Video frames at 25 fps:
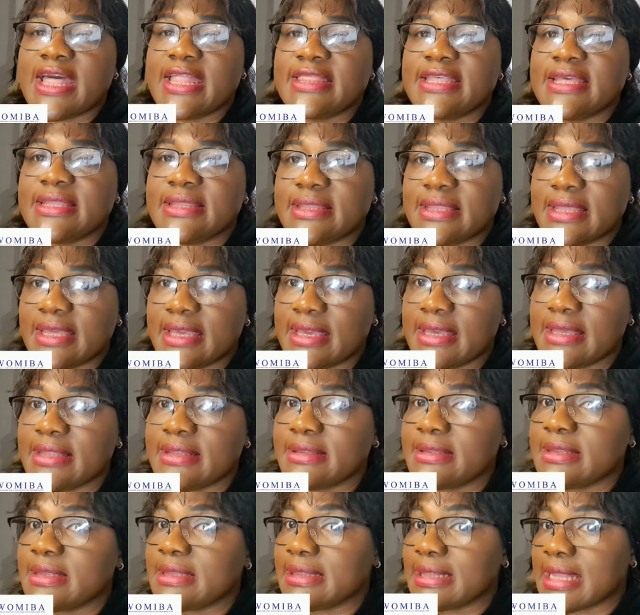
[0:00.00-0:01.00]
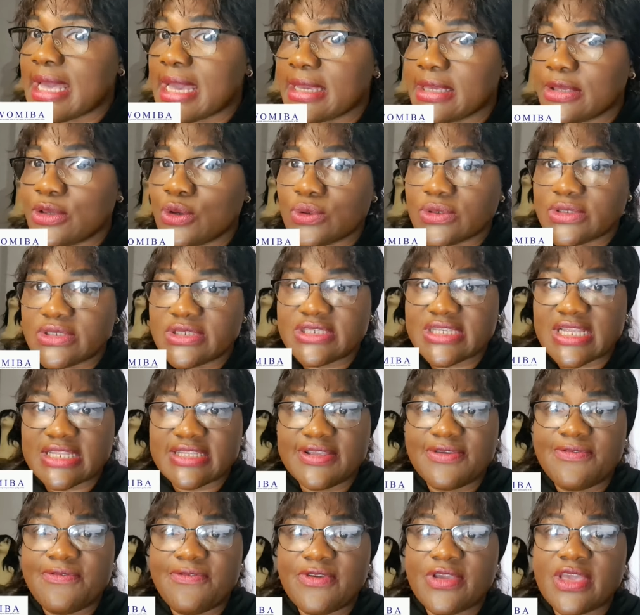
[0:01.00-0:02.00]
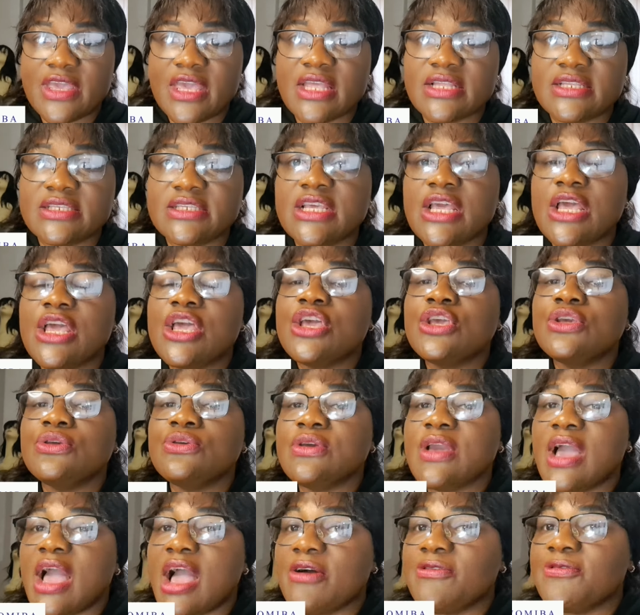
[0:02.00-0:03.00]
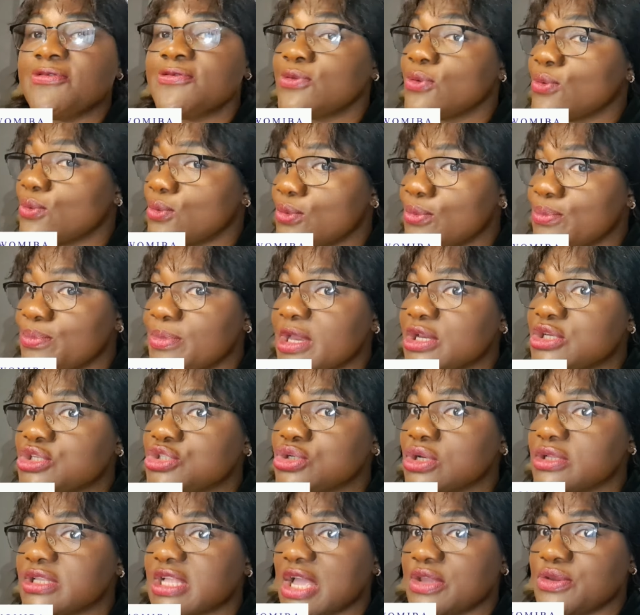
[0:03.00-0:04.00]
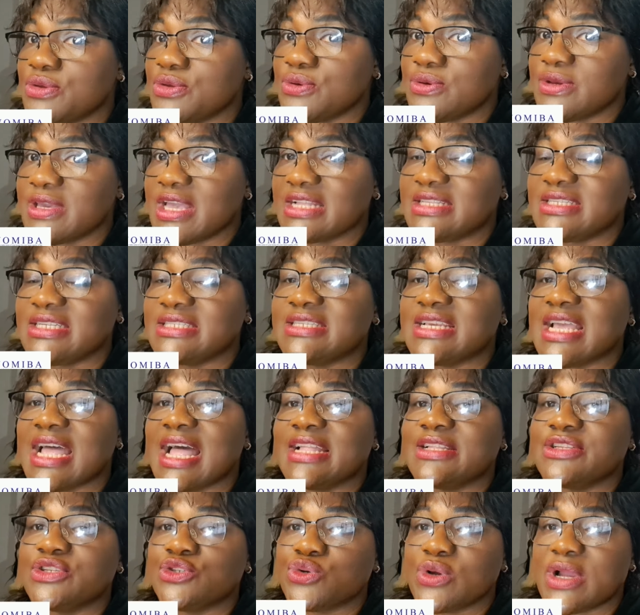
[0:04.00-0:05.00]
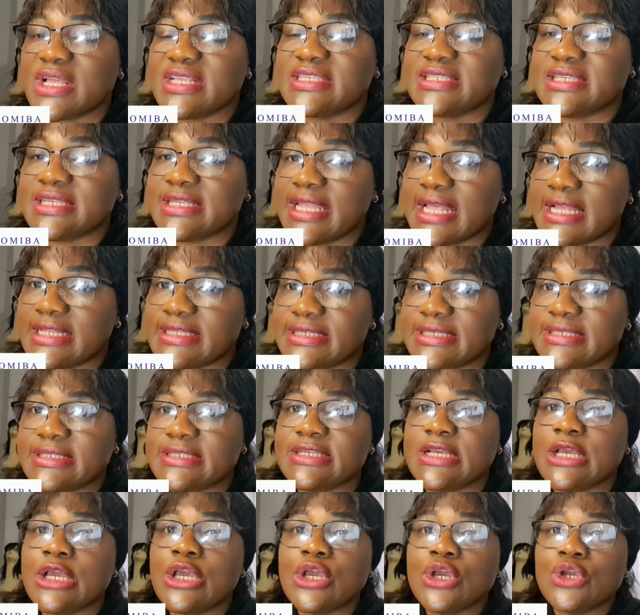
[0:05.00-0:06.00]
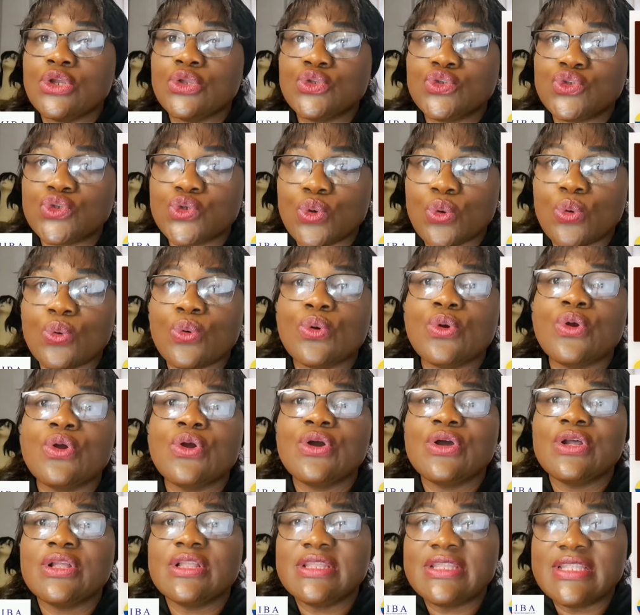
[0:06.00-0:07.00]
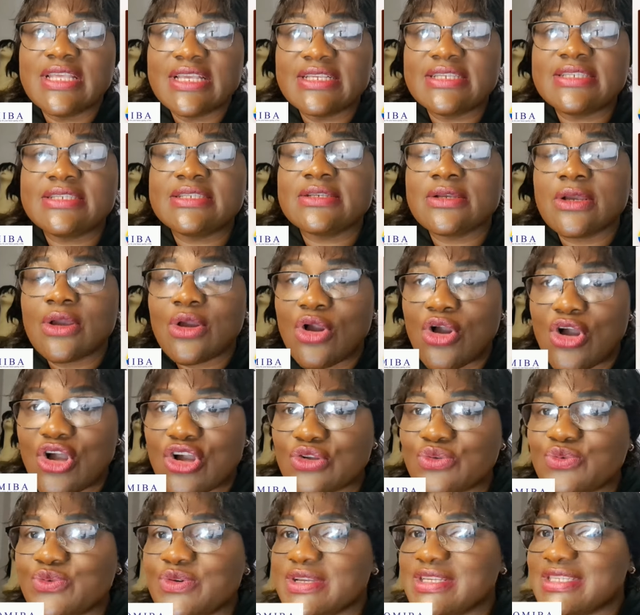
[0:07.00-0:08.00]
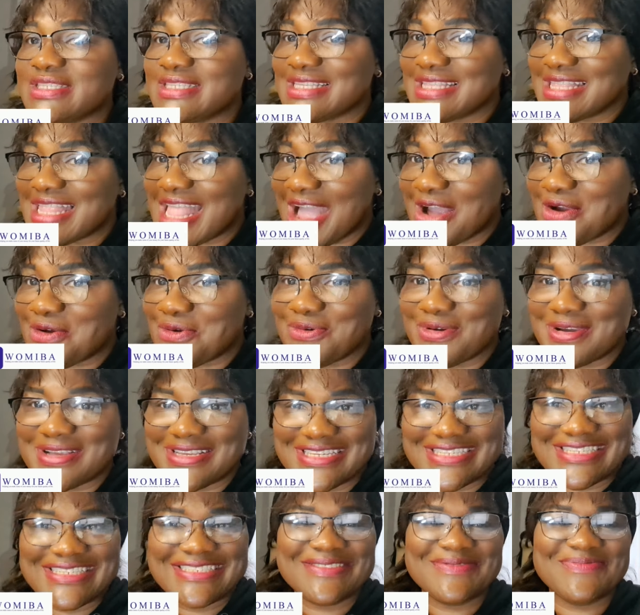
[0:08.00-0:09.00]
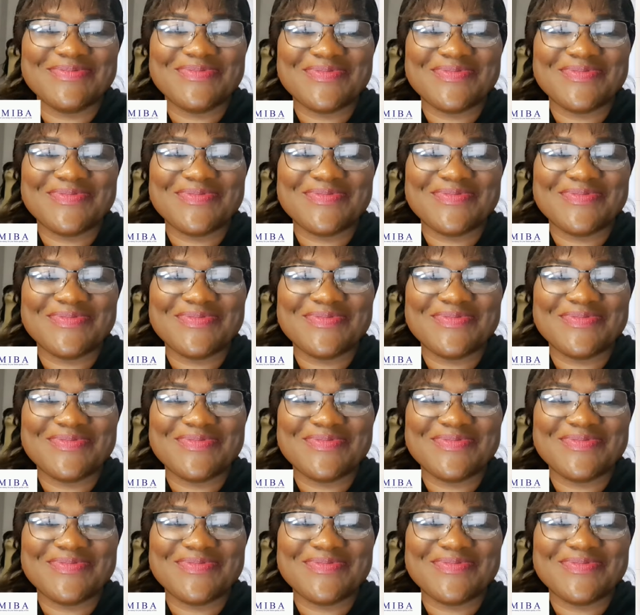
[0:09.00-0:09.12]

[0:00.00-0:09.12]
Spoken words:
anything like your certificate, you have to make sure that you get it and translate it to this country's language.